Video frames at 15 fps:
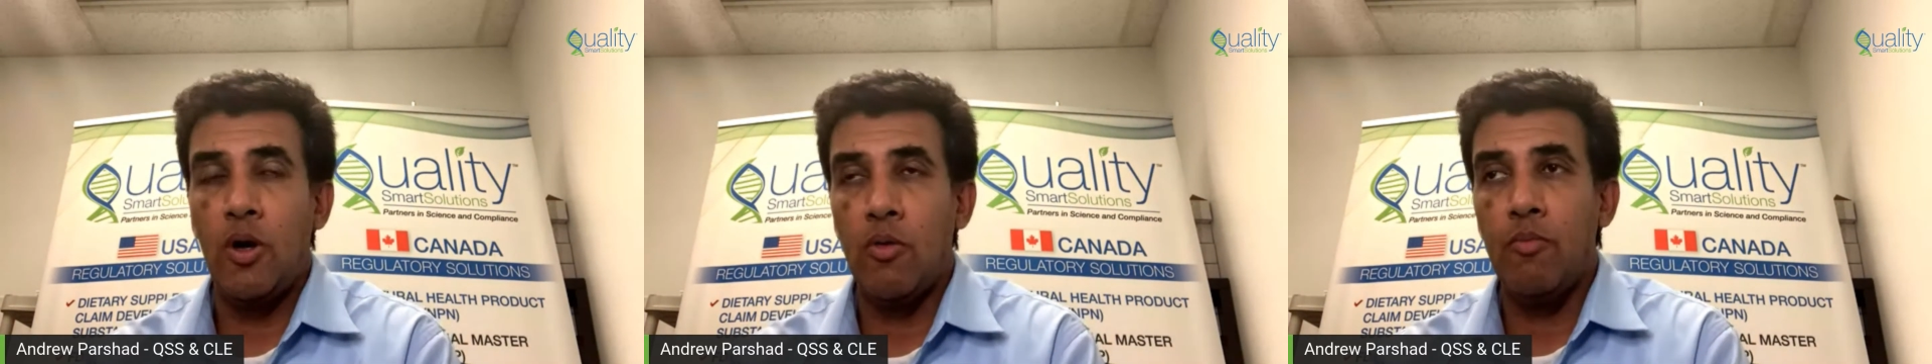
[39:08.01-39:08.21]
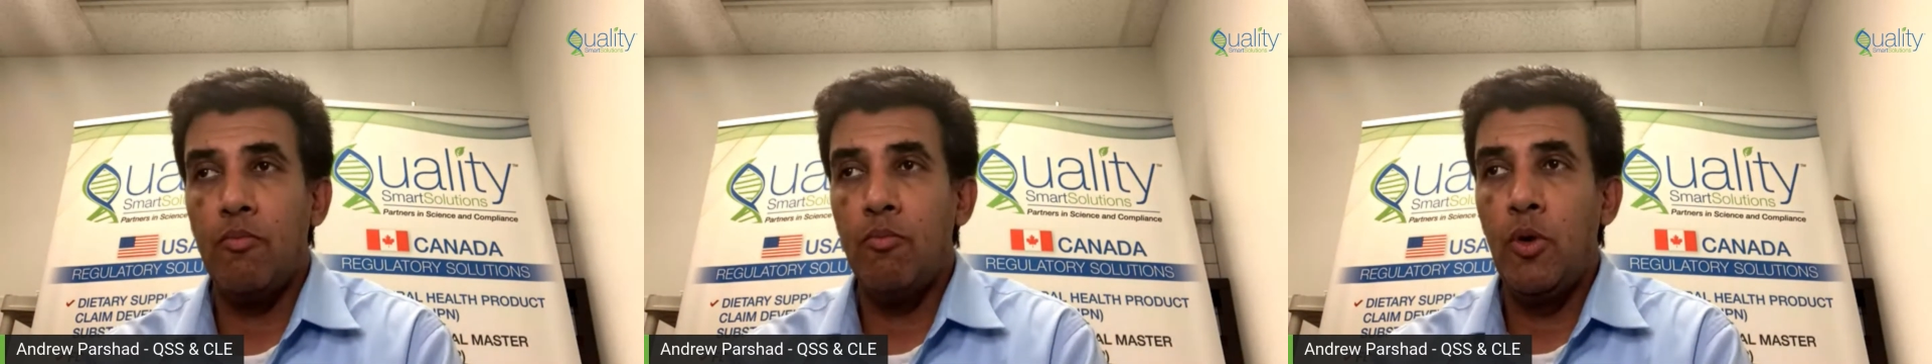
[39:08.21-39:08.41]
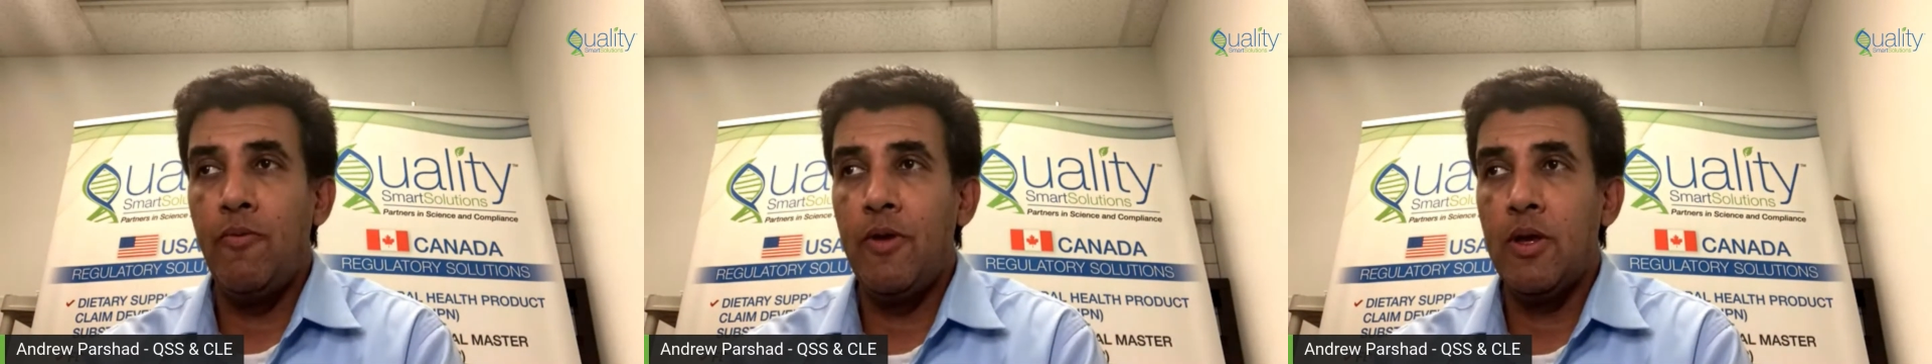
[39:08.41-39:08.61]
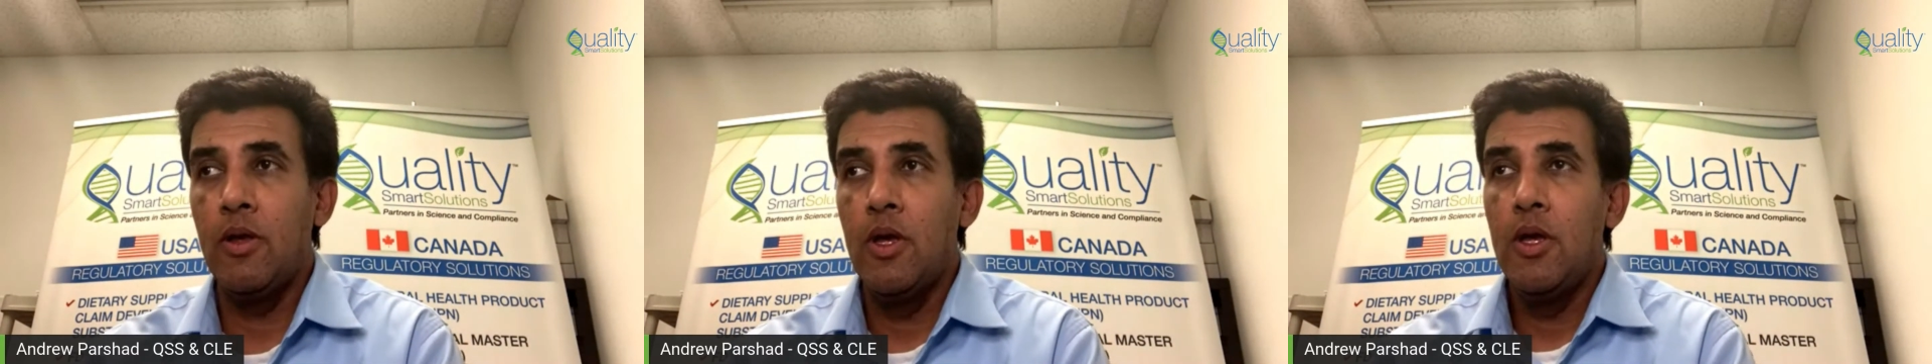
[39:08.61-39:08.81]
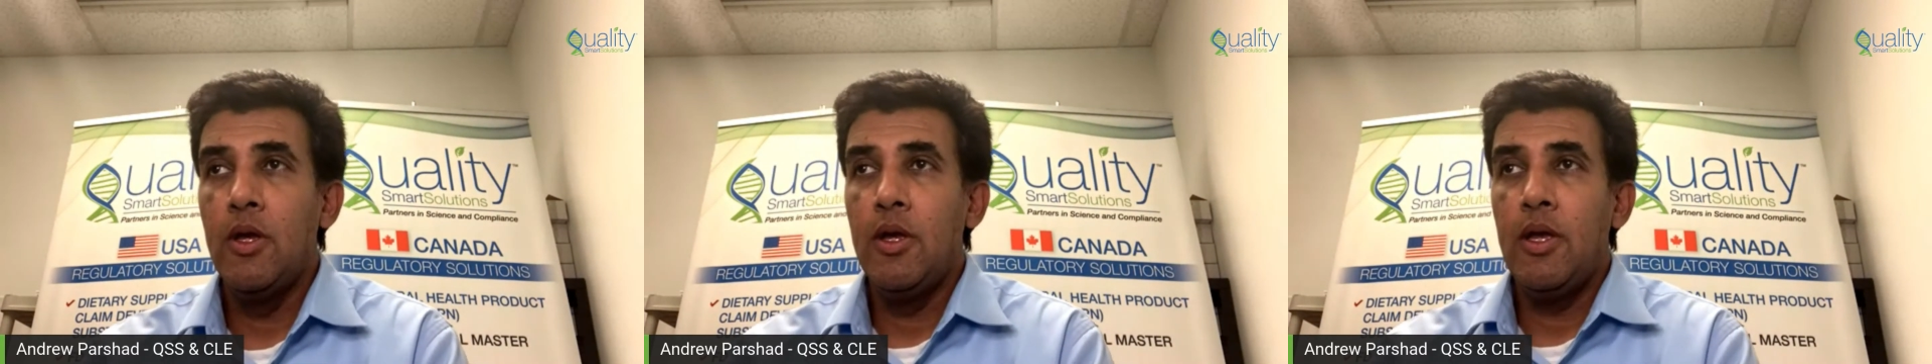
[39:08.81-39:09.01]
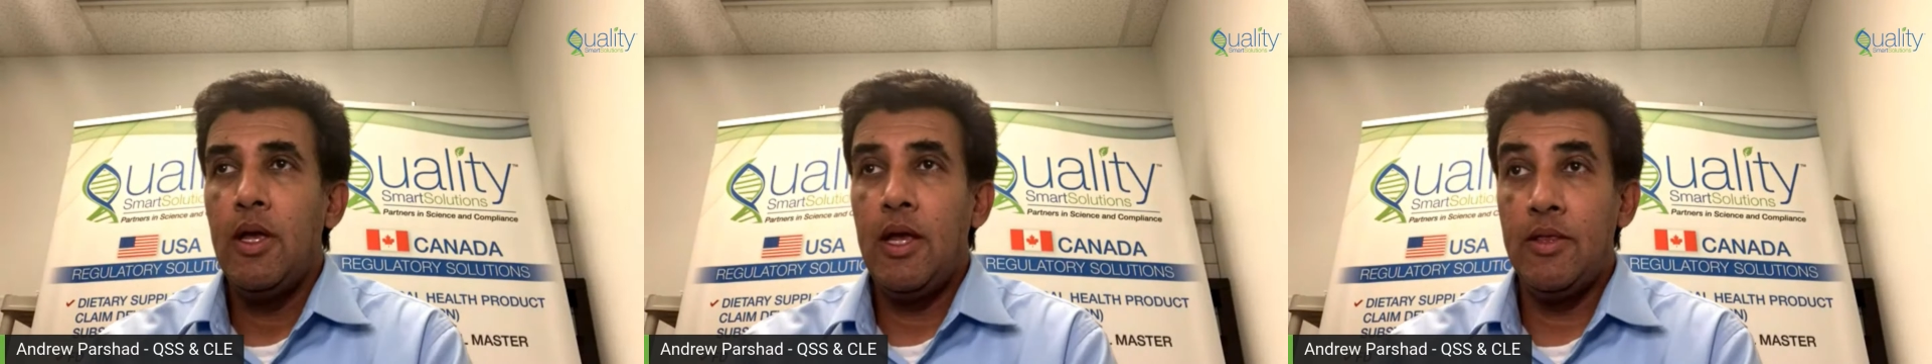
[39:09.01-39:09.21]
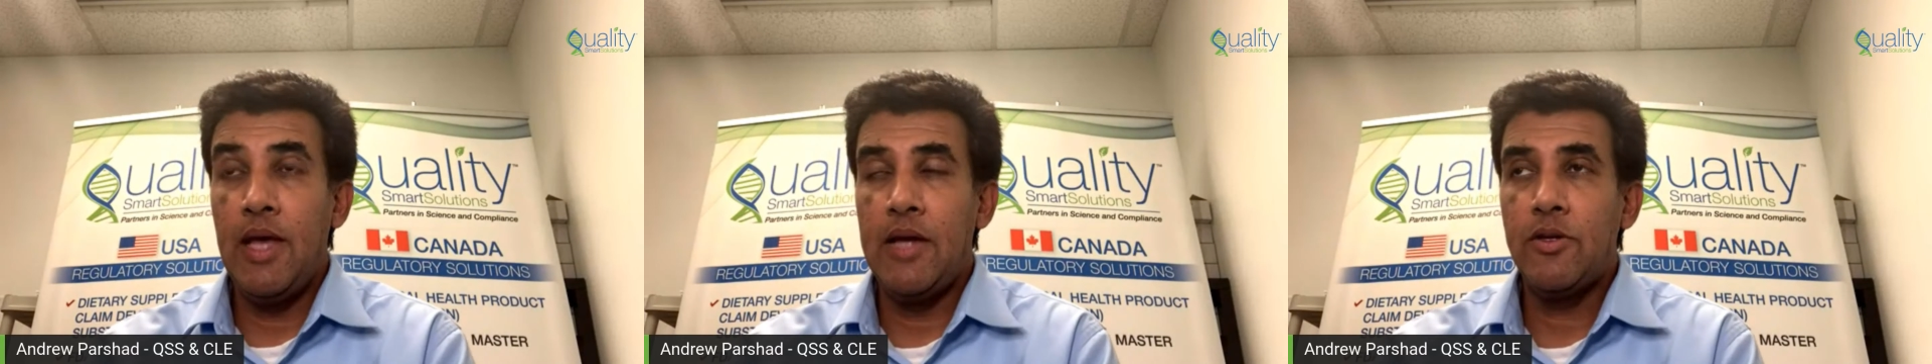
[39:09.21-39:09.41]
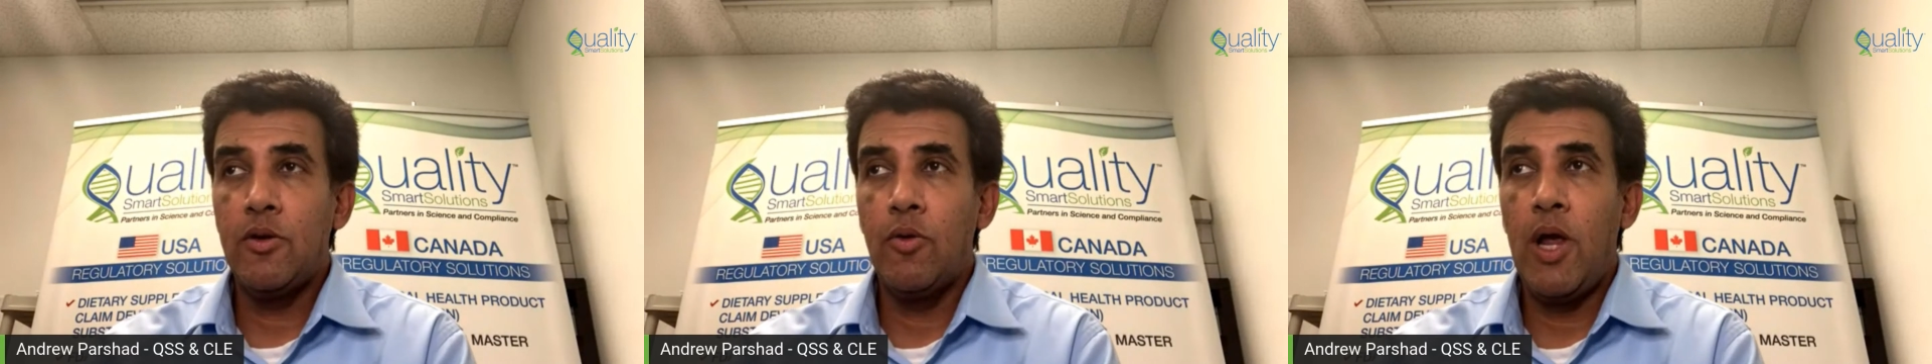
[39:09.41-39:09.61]
moving in that
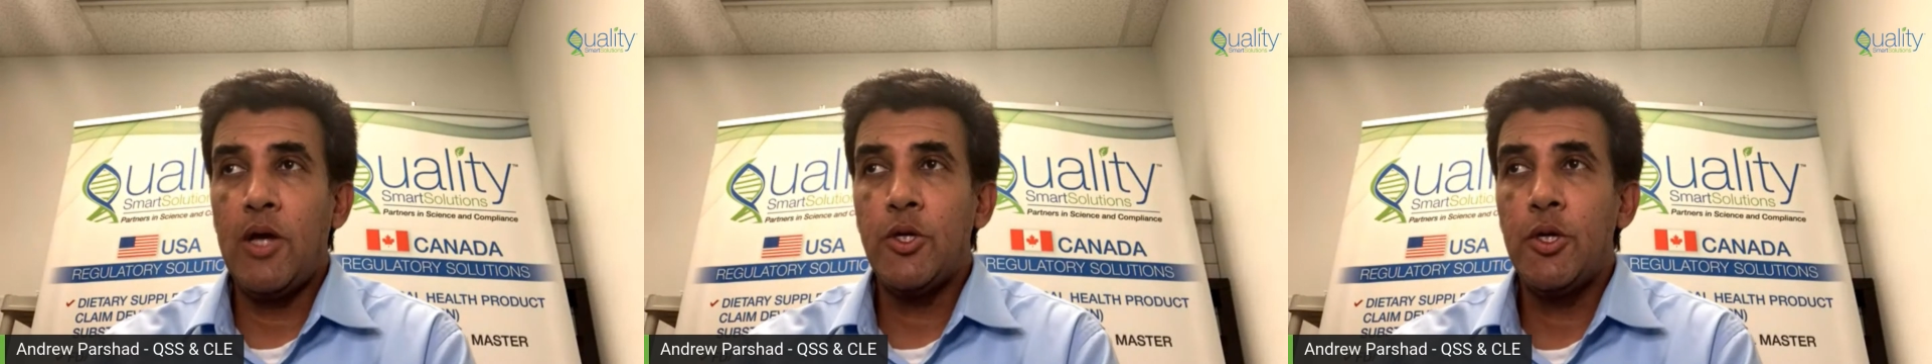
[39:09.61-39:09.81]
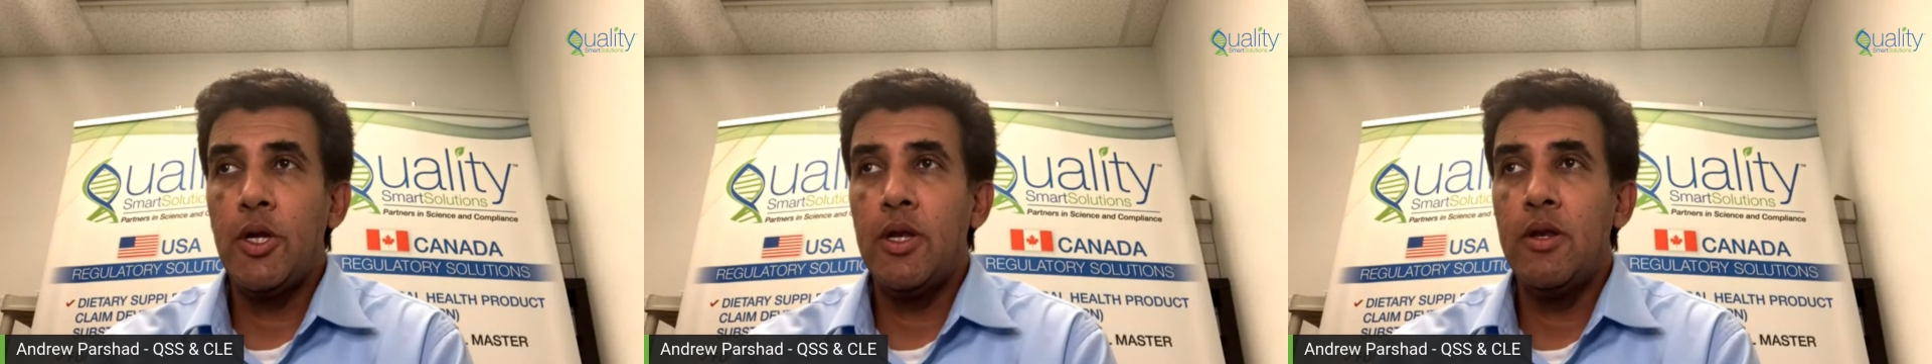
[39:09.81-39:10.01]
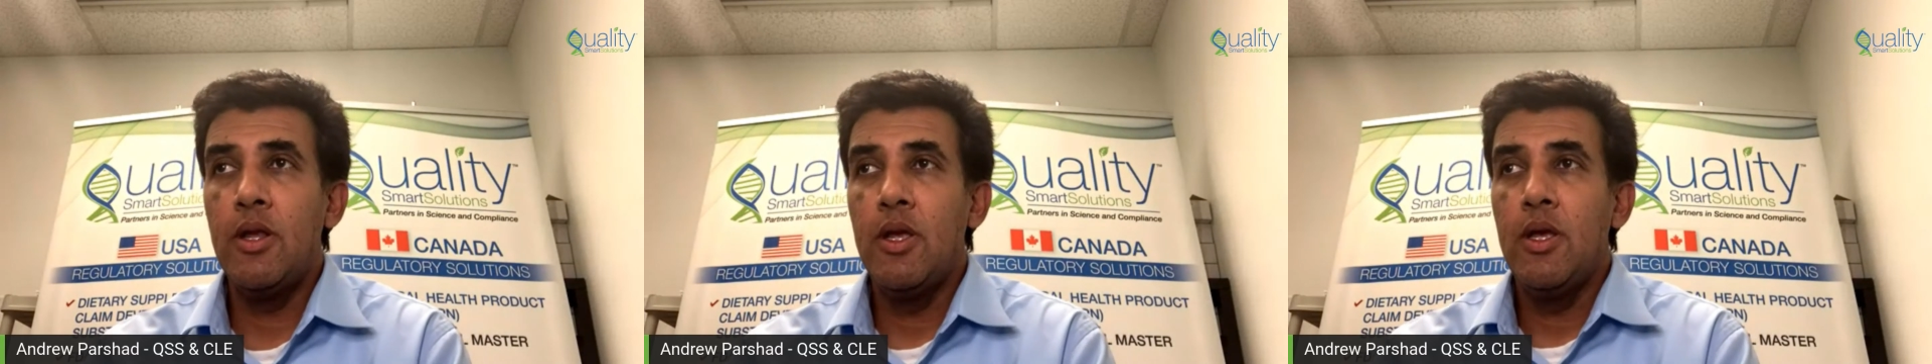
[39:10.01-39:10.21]
direction,